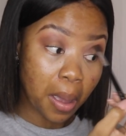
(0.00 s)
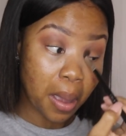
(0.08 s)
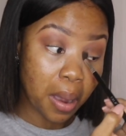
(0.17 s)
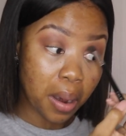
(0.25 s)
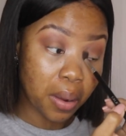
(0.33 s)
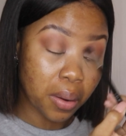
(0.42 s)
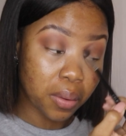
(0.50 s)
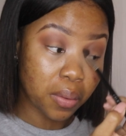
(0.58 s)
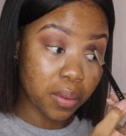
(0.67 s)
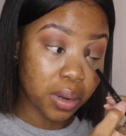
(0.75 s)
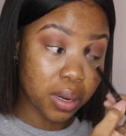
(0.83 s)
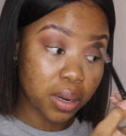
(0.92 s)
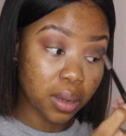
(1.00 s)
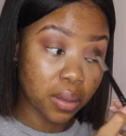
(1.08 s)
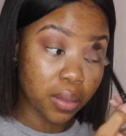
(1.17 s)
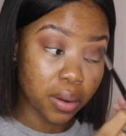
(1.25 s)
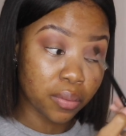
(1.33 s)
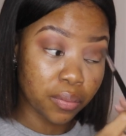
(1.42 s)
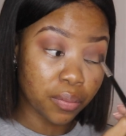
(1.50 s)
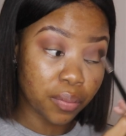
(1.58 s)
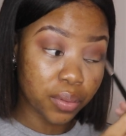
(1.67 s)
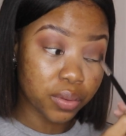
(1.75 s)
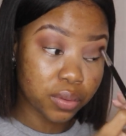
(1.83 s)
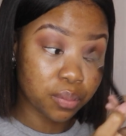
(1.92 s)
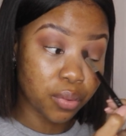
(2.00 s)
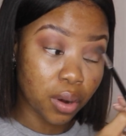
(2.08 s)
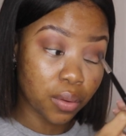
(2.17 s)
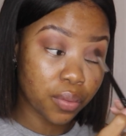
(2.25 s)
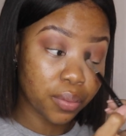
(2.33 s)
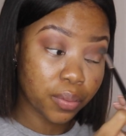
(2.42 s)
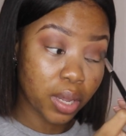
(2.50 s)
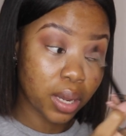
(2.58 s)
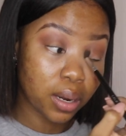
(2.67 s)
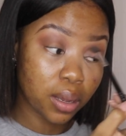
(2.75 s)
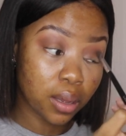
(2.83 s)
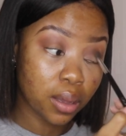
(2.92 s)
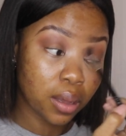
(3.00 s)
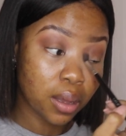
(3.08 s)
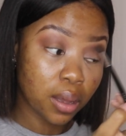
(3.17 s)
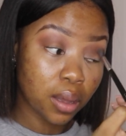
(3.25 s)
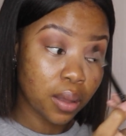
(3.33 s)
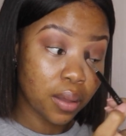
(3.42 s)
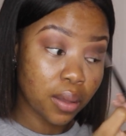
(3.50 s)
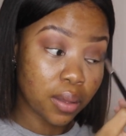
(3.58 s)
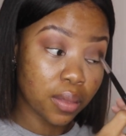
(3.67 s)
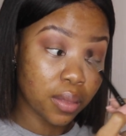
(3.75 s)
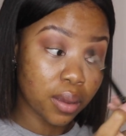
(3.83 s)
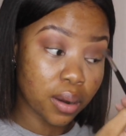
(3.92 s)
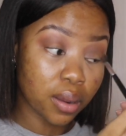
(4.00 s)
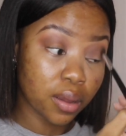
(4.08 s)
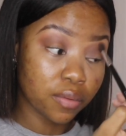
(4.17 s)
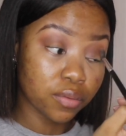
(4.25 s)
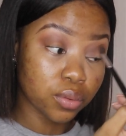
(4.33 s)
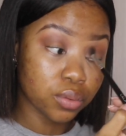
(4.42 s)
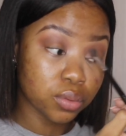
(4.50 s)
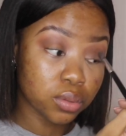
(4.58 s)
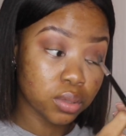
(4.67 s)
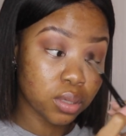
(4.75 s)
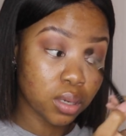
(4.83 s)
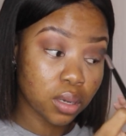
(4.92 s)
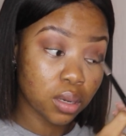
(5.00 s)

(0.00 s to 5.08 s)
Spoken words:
and I can already tell that this brown color that I have used,